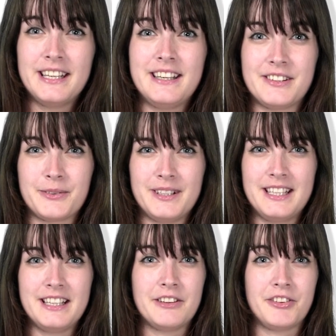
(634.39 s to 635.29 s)
In
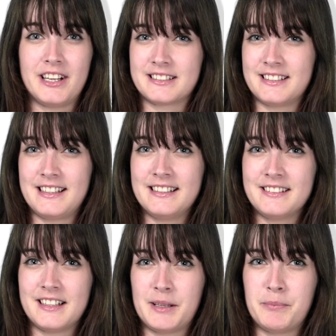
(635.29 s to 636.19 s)
Sweden, if you
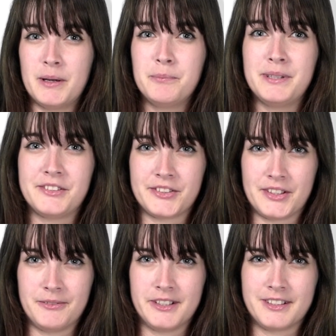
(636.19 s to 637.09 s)
accidentally bump into
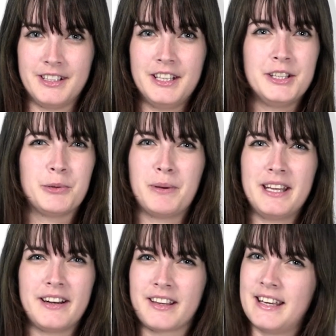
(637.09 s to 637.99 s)
someone, you
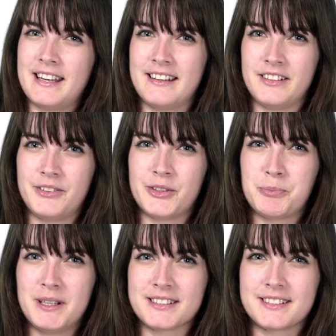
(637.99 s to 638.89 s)
might not get any
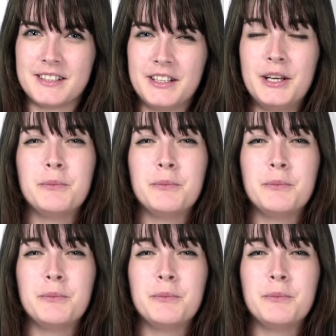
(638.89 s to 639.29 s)
response.